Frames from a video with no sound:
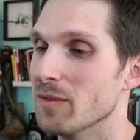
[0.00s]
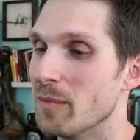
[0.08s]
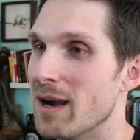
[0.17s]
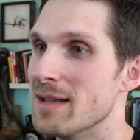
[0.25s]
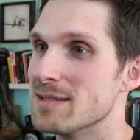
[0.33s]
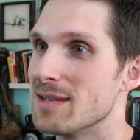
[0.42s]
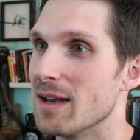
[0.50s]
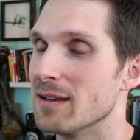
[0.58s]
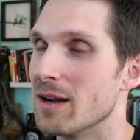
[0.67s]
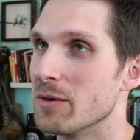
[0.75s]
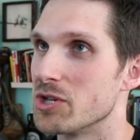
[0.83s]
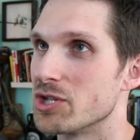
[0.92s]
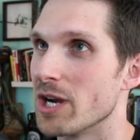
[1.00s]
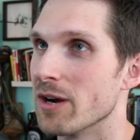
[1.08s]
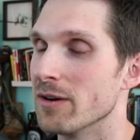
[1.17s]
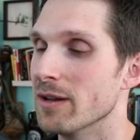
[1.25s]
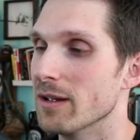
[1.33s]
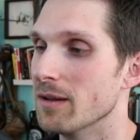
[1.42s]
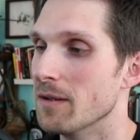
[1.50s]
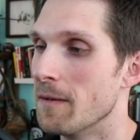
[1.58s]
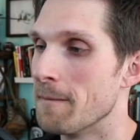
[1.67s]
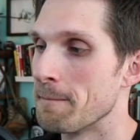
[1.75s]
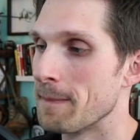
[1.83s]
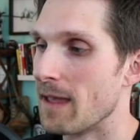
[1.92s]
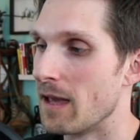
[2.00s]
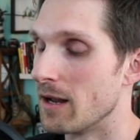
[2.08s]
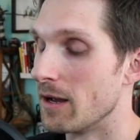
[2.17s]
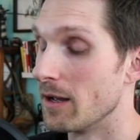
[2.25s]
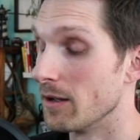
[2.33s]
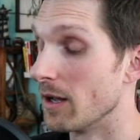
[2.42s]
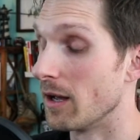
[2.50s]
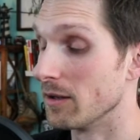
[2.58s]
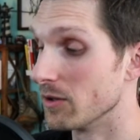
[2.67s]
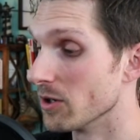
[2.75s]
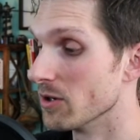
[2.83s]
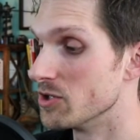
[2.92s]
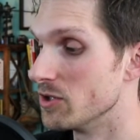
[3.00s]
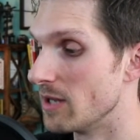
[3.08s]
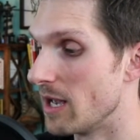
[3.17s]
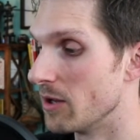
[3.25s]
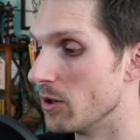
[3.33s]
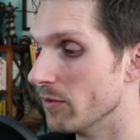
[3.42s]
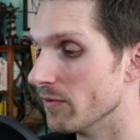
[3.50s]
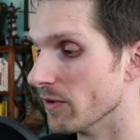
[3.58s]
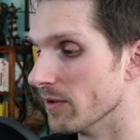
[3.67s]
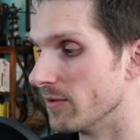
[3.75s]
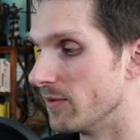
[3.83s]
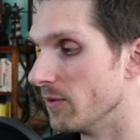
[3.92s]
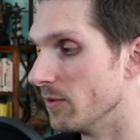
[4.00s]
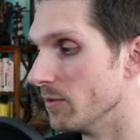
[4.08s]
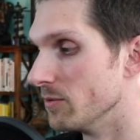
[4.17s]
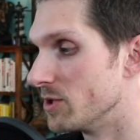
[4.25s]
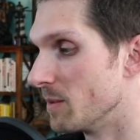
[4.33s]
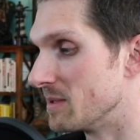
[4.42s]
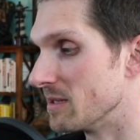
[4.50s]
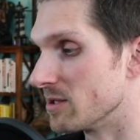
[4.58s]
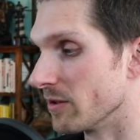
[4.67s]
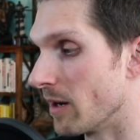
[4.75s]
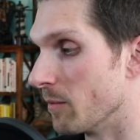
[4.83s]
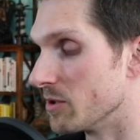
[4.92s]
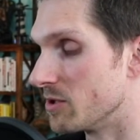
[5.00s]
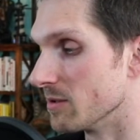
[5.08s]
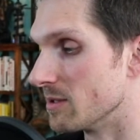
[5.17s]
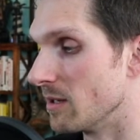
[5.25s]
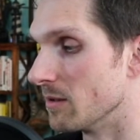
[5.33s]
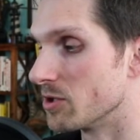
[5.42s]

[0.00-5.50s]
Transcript: the mindset and I was sharing it. And I, I encourage you to head over to Chip's Instagram, which you'll see in the